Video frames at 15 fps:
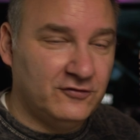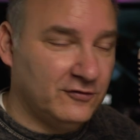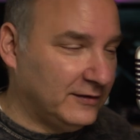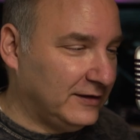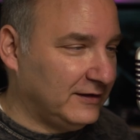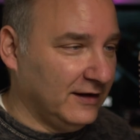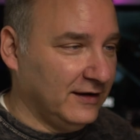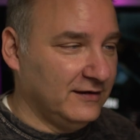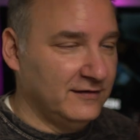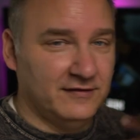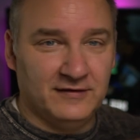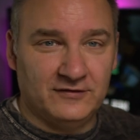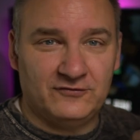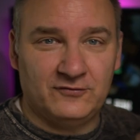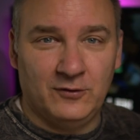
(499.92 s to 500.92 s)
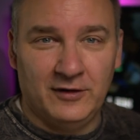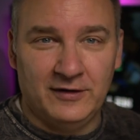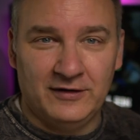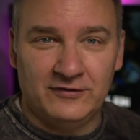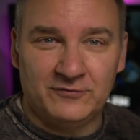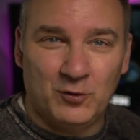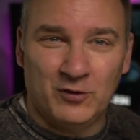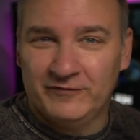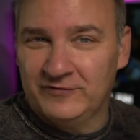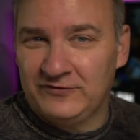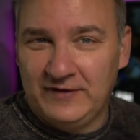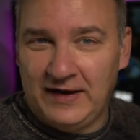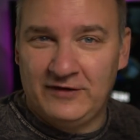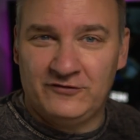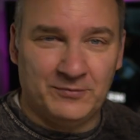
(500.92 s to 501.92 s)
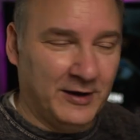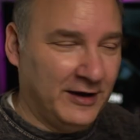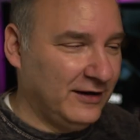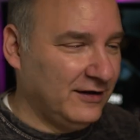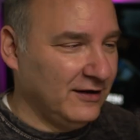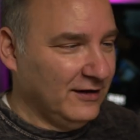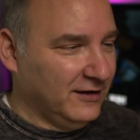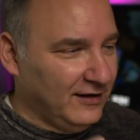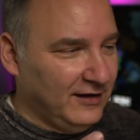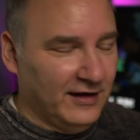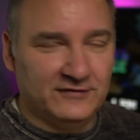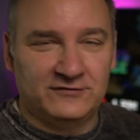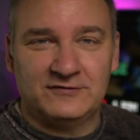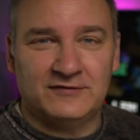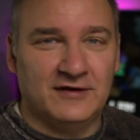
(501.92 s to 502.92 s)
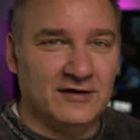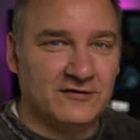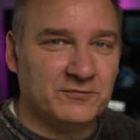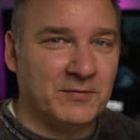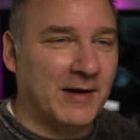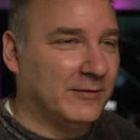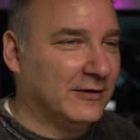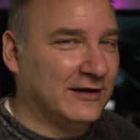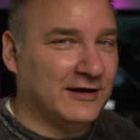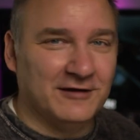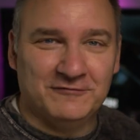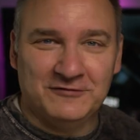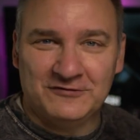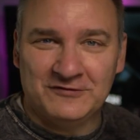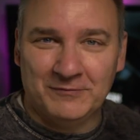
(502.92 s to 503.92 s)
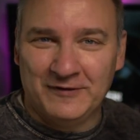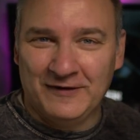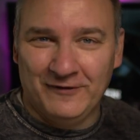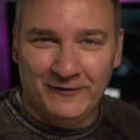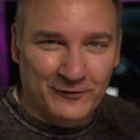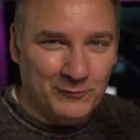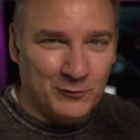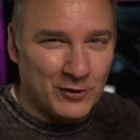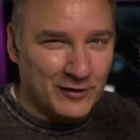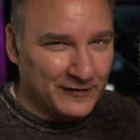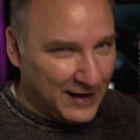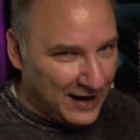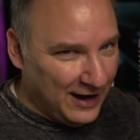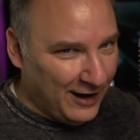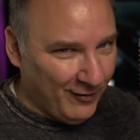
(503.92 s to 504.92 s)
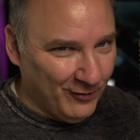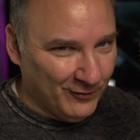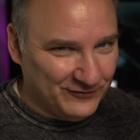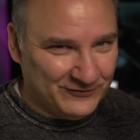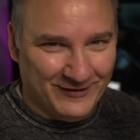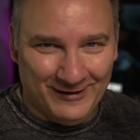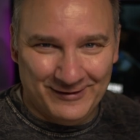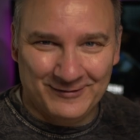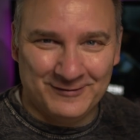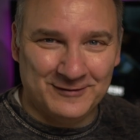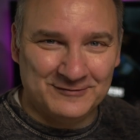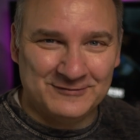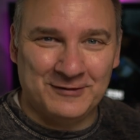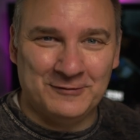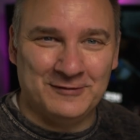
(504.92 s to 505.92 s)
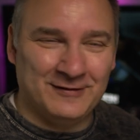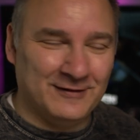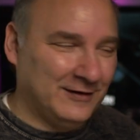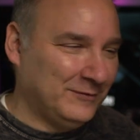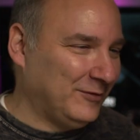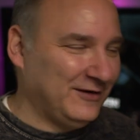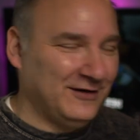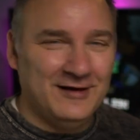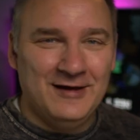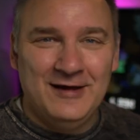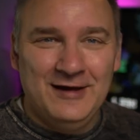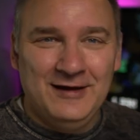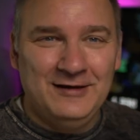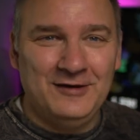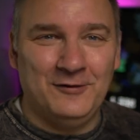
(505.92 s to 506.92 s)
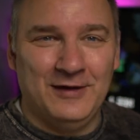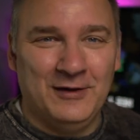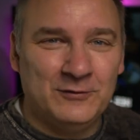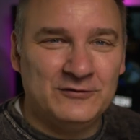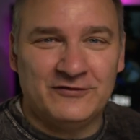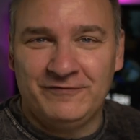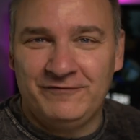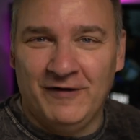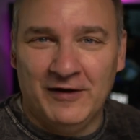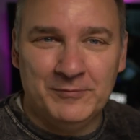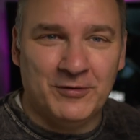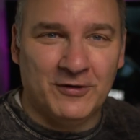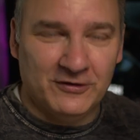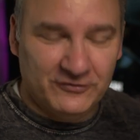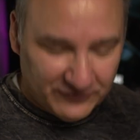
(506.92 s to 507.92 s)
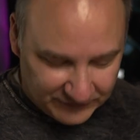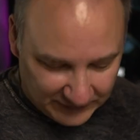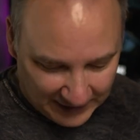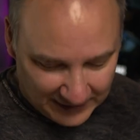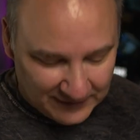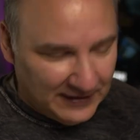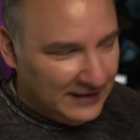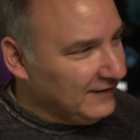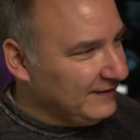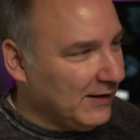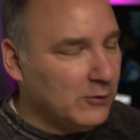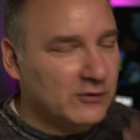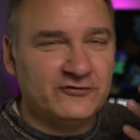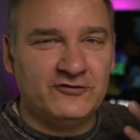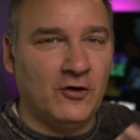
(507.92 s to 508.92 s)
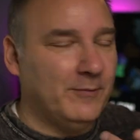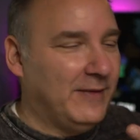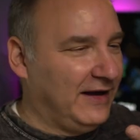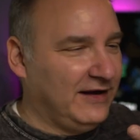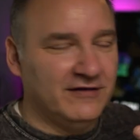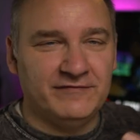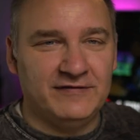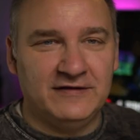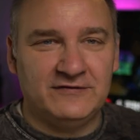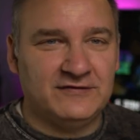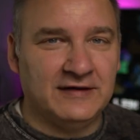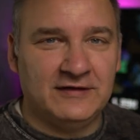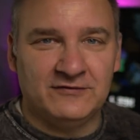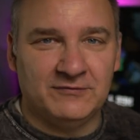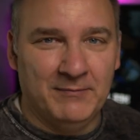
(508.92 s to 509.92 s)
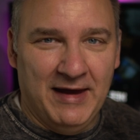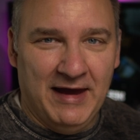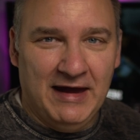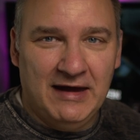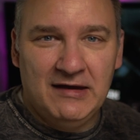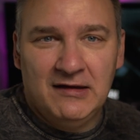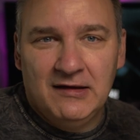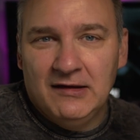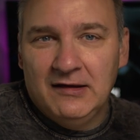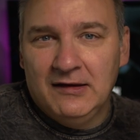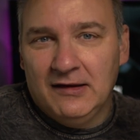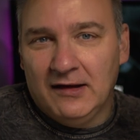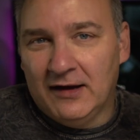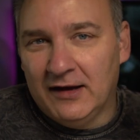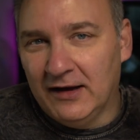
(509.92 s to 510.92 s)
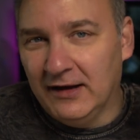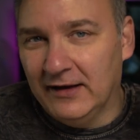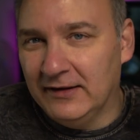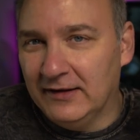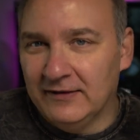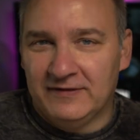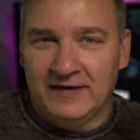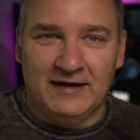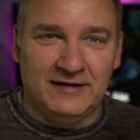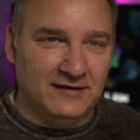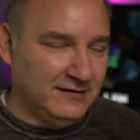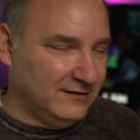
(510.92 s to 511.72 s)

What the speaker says: to it. And this one is more of a stage mic. It's probably going to give you something a little more on the hollow side of things, I would think. But, you know, it was a fun purchase. And there were so many of these things made that